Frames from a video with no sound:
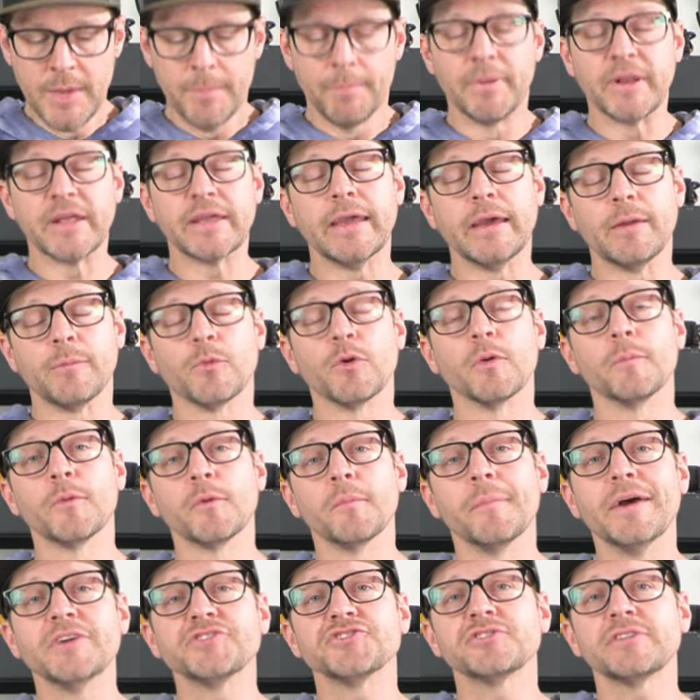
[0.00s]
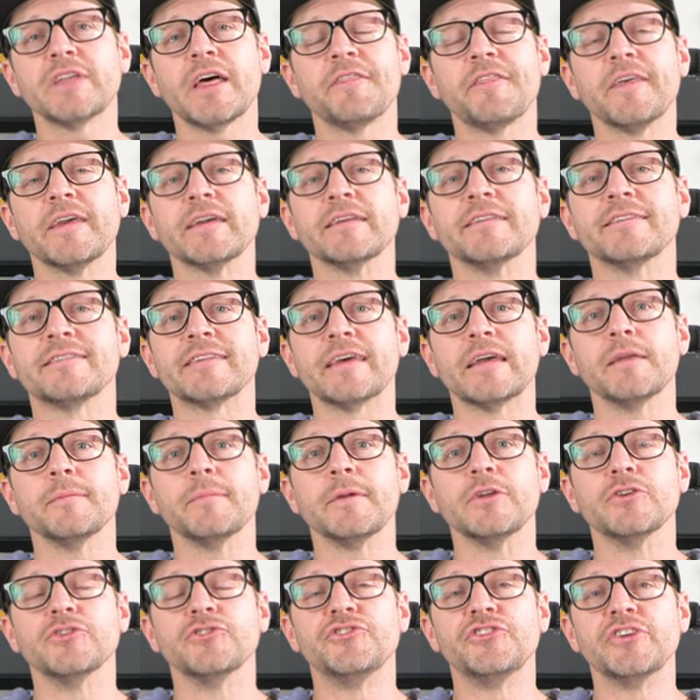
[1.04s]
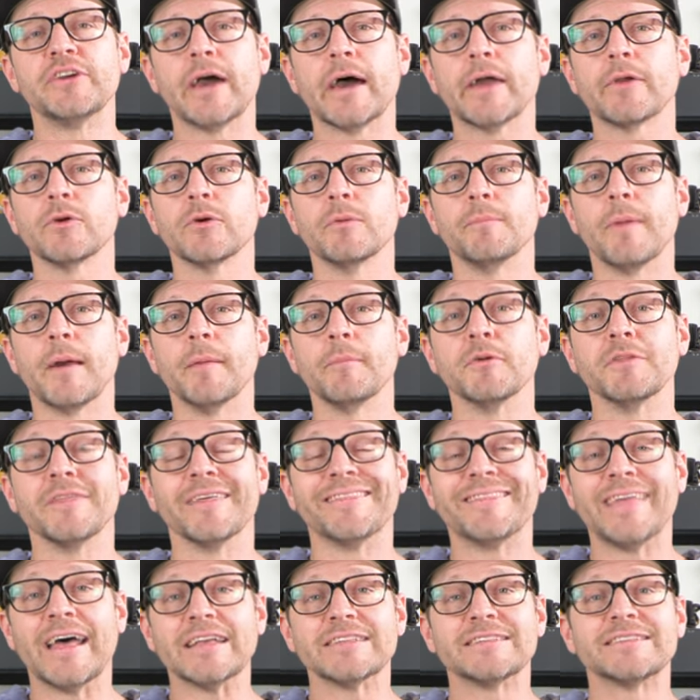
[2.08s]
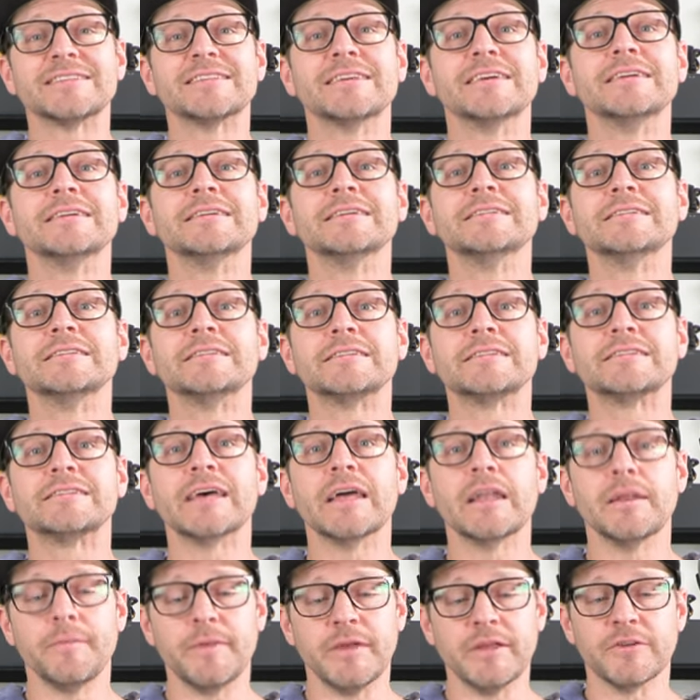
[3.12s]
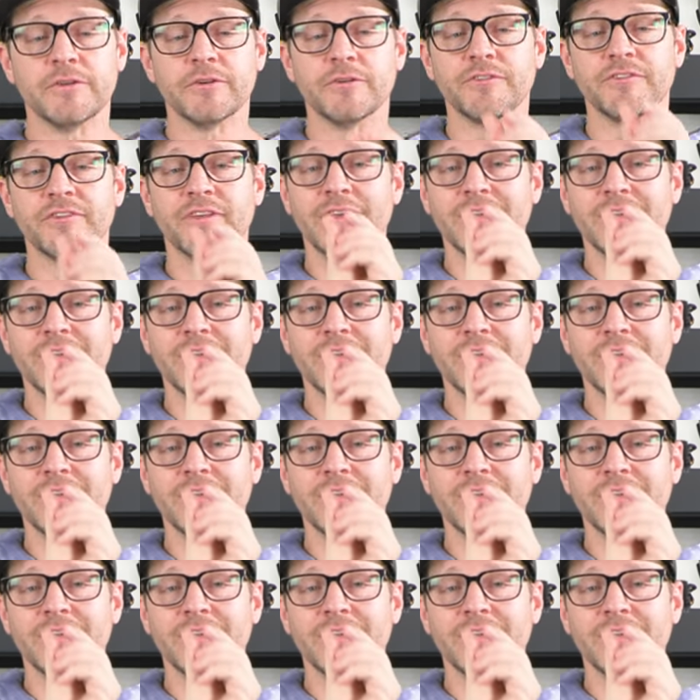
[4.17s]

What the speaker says: But again, when we're measuring that thing in centimeters, you gotta remember that that's centimeters.